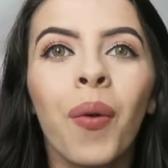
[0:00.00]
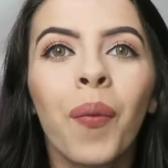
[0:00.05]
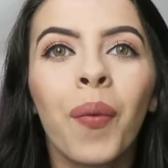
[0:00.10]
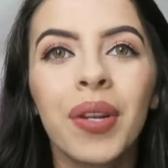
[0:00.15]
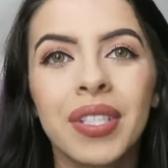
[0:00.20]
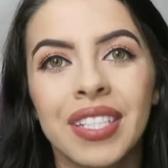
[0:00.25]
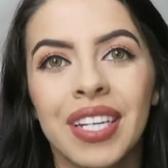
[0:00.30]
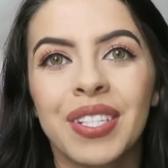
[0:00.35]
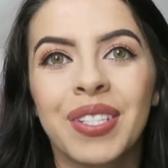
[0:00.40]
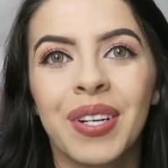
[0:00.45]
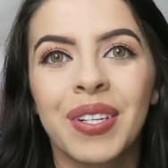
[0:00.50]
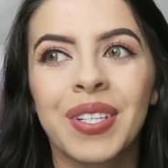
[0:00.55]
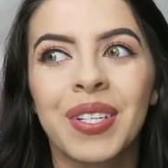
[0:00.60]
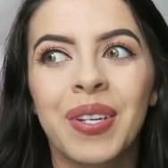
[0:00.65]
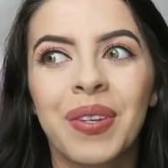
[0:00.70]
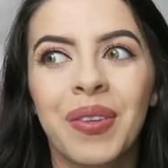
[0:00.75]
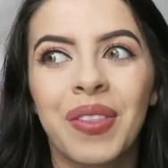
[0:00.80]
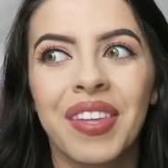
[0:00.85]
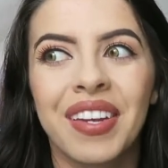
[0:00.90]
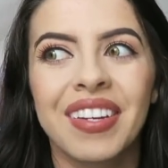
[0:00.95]
once I start to
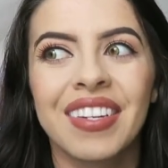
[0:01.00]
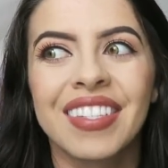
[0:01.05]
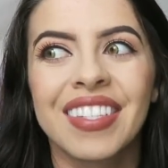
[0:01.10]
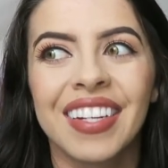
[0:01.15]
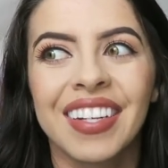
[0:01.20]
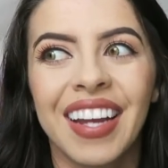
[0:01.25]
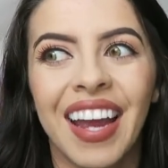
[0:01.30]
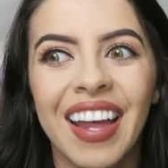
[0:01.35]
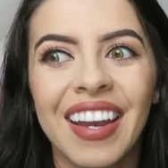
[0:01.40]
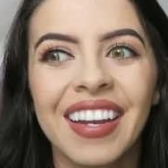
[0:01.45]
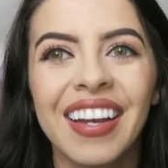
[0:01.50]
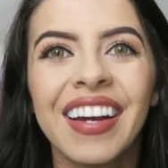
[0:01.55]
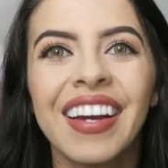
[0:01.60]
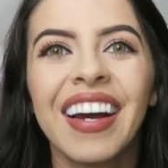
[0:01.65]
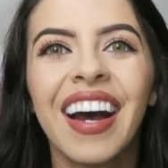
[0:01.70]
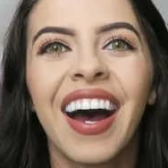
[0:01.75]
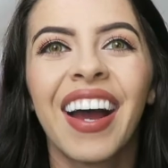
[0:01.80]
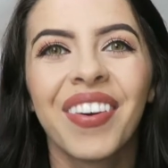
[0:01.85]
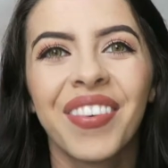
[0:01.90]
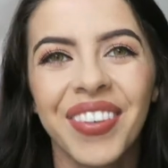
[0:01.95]
do themes again,
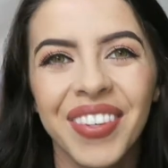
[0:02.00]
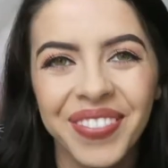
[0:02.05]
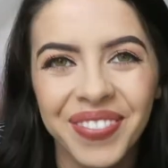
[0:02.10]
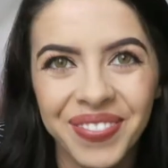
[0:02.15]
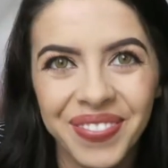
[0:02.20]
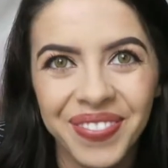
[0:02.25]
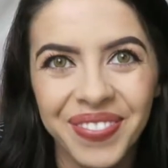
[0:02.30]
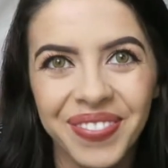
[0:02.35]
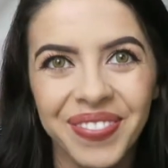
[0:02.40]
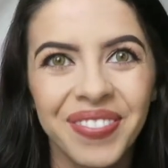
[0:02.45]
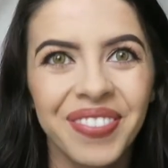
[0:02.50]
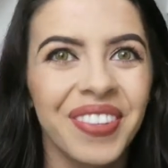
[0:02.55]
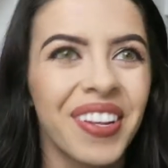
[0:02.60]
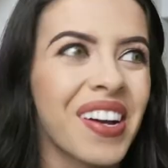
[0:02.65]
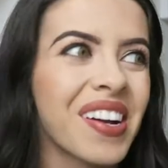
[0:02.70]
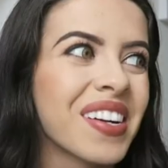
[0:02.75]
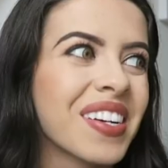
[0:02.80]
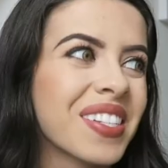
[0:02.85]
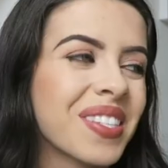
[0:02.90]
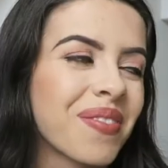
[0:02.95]
I will
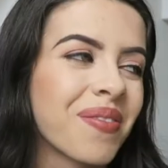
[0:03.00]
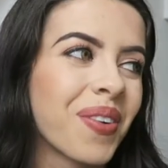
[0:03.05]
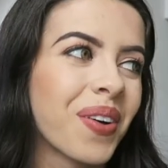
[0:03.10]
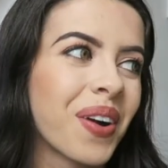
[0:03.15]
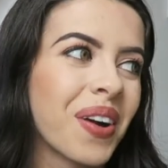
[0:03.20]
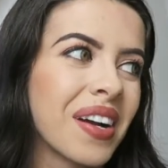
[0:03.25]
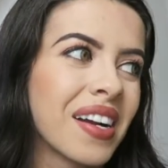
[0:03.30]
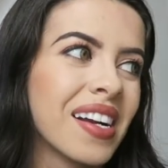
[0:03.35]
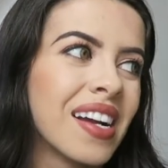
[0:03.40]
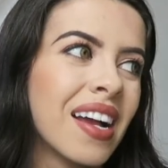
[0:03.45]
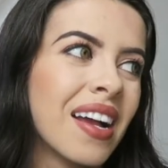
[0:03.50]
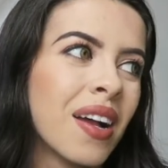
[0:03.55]
vlog some more.